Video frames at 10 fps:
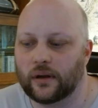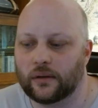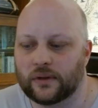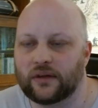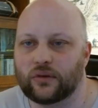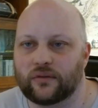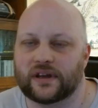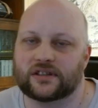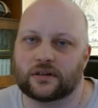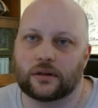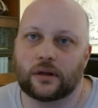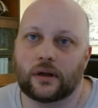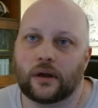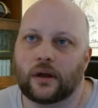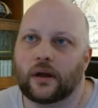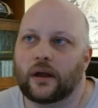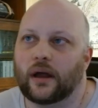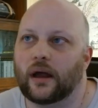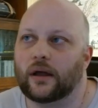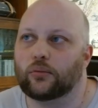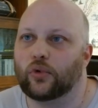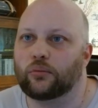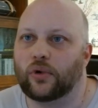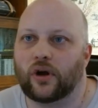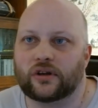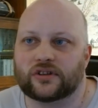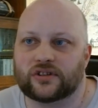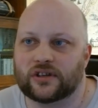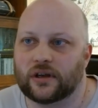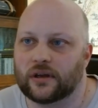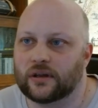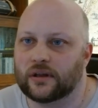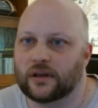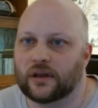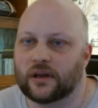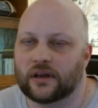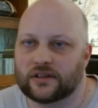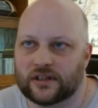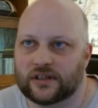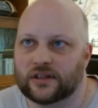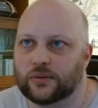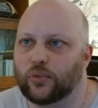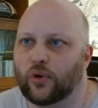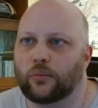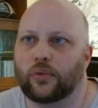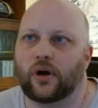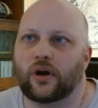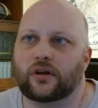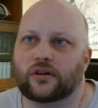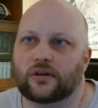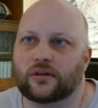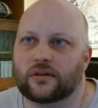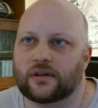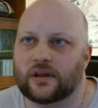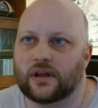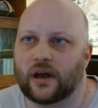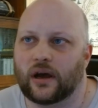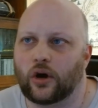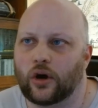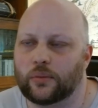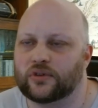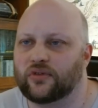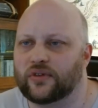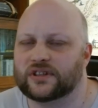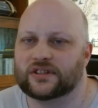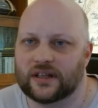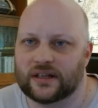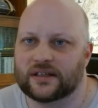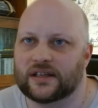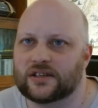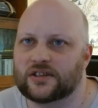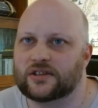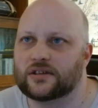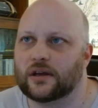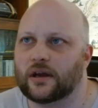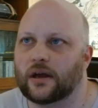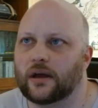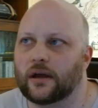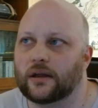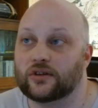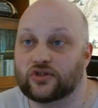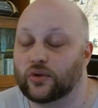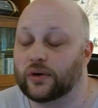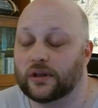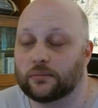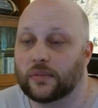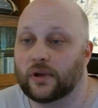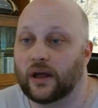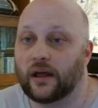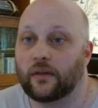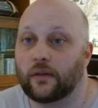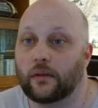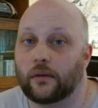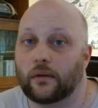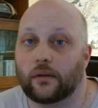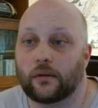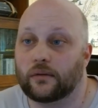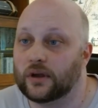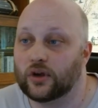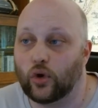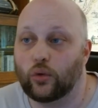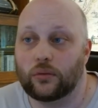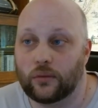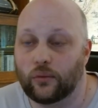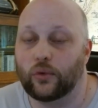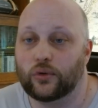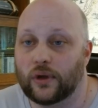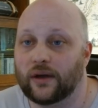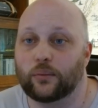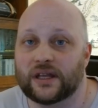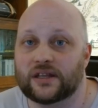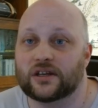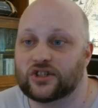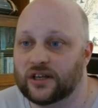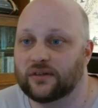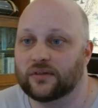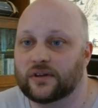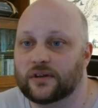naval vessel and bombard the city, to bombard the harbor facilities and destroy them, and their goal would have been achieved.